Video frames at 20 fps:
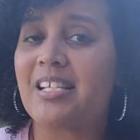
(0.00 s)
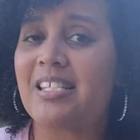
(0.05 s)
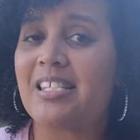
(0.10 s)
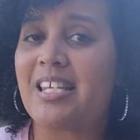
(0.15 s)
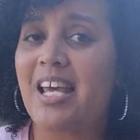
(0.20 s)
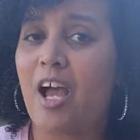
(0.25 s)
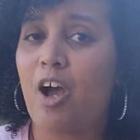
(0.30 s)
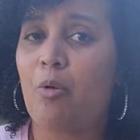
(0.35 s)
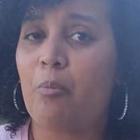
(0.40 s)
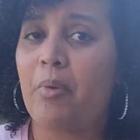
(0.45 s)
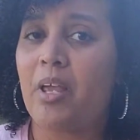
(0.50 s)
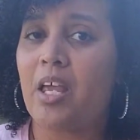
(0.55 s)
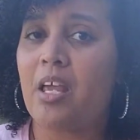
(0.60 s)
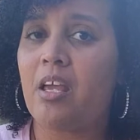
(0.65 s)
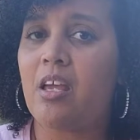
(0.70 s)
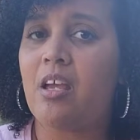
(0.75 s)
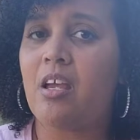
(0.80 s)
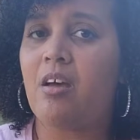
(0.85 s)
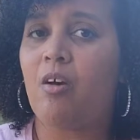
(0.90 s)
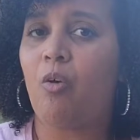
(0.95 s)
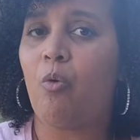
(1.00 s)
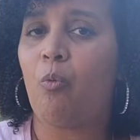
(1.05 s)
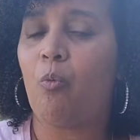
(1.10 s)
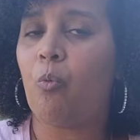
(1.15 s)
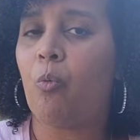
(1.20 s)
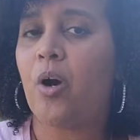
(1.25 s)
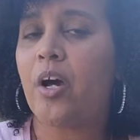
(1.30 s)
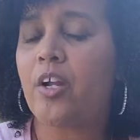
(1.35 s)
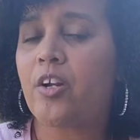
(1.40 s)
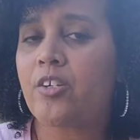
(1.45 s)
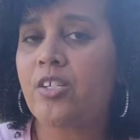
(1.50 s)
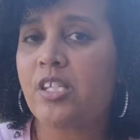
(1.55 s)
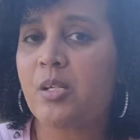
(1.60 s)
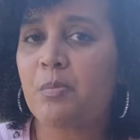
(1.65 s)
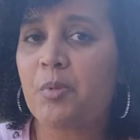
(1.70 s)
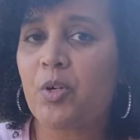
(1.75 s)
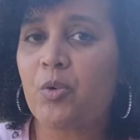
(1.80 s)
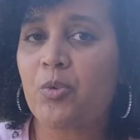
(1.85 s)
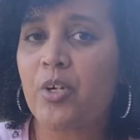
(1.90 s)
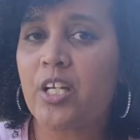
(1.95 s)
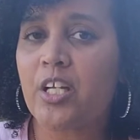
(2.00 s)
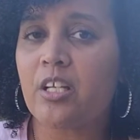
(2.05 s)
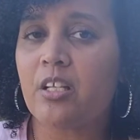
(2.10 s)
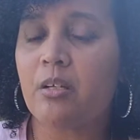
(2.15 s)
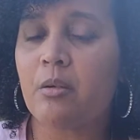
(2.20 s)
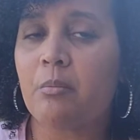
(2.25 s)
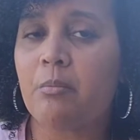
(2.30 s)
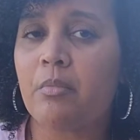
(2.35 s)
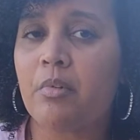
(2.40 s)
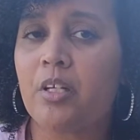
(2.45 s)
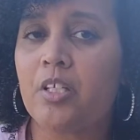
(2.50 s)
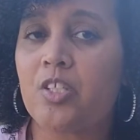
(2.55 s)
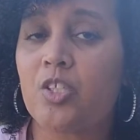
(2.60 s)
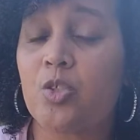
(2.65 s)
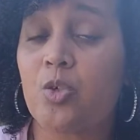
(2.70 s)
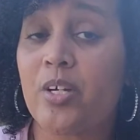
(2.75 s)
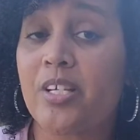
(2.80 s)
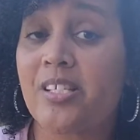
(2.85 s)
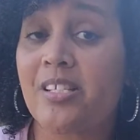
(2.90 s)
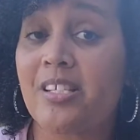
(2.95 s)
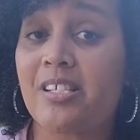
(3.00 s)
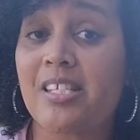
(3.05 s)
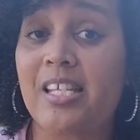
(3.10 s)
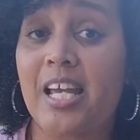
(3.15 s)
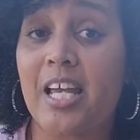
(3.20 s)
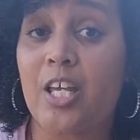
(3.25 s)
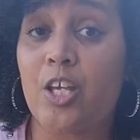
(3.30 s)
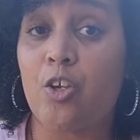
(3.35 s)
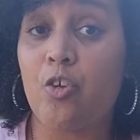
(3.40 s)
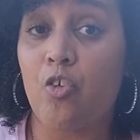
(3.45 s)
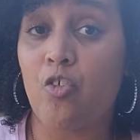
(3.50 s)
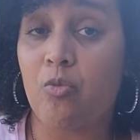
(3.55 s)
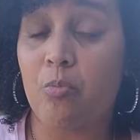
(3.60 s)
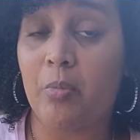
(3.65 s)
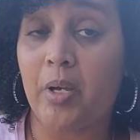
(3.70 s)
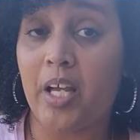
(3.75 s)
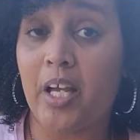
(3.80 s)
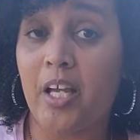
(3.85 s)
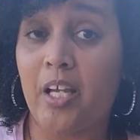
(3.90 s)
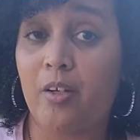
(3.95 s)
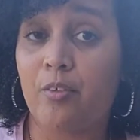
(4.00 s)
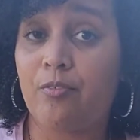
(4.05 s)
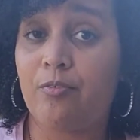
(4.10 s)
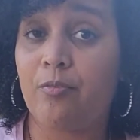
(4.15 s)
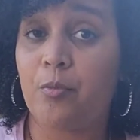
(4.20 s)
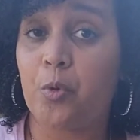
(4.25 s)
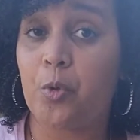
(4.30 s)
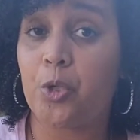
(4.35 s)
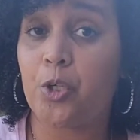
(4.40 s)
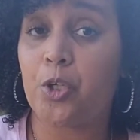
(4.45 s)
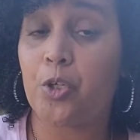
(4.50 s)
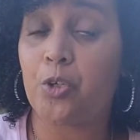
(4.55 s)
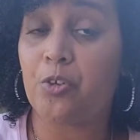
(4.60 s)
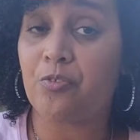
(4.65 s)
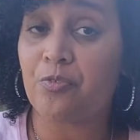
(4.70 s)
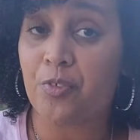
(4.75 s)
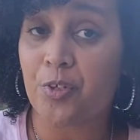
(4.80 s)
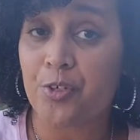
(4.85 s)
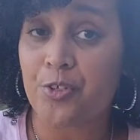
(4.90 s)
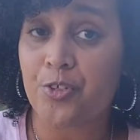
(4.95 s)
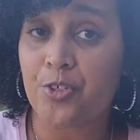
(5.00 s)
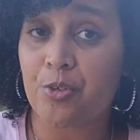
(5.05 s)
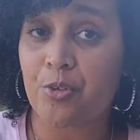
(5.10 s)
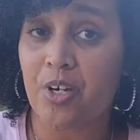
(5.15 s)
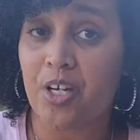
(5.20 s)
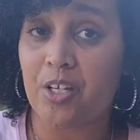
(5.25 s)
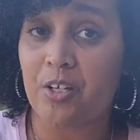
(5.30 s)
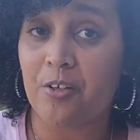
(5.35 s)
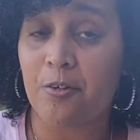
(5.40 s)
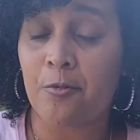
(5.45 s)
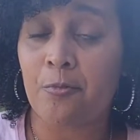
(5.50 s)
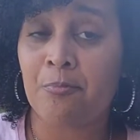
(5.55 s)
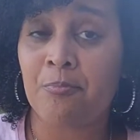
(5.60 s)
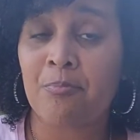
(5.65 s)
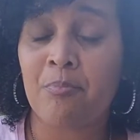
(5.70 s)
Tell me, what are some curriculum choices that you've made for your first grader?